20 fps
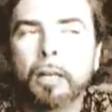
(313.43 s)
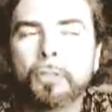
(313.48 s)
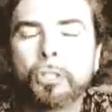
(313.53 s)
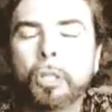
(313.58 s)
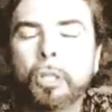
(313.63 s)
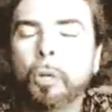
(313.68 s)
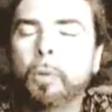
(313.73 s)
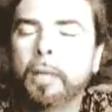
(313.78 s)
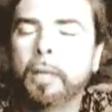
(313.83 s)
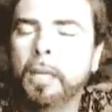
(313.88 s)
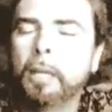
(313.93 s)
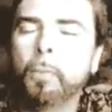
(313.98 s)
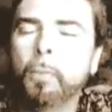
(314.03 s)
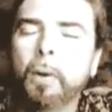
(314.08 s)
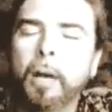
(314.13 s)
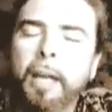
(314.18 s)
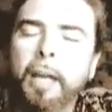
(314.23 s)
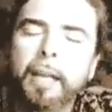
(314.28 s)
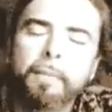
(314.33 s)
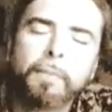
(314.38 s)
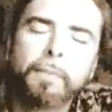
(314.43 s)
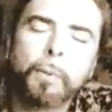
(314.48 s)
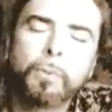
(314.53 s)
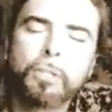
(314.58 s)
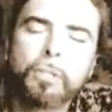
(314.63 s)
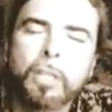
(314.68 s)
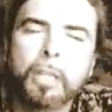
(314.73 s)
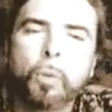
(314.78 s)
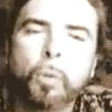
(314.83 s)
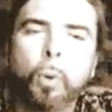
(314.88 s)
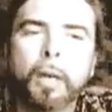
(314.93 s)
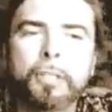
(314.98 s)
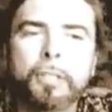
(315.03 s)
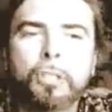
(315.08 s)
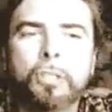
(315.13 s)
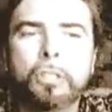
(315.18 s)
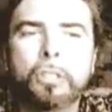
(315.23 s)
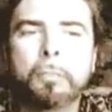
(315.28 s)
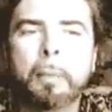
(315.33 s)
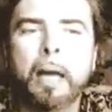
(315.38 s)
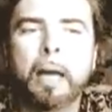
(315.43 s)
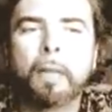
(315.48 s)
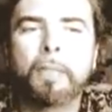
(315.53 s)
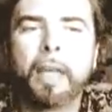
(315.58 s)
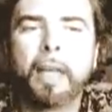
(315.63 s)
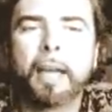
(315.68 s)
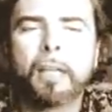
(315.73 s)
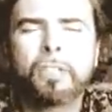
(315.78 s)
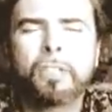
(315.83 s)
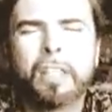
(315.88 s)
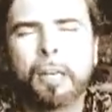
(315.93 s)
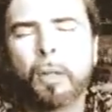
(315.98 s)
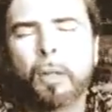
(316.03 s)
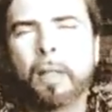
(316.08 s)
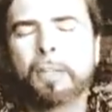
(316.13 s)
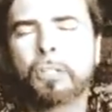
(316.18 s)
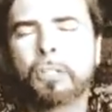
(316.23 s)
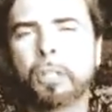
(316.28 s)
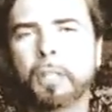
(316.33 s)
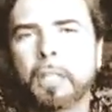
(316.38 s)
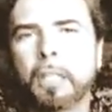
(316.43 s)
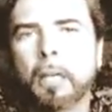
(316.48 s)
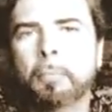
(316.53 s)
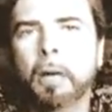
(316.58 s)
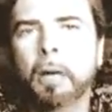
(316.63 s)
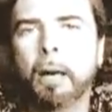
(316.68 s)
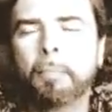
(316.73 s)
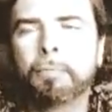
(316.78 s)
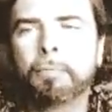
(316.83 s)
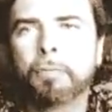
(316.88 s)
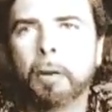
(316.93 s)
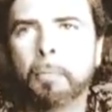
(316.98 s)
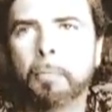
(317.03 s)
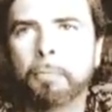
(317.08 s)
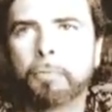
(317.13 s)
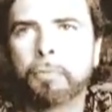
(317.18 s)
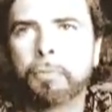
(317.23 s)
So anyway, if there was any questions about that, because I know that's going to come up from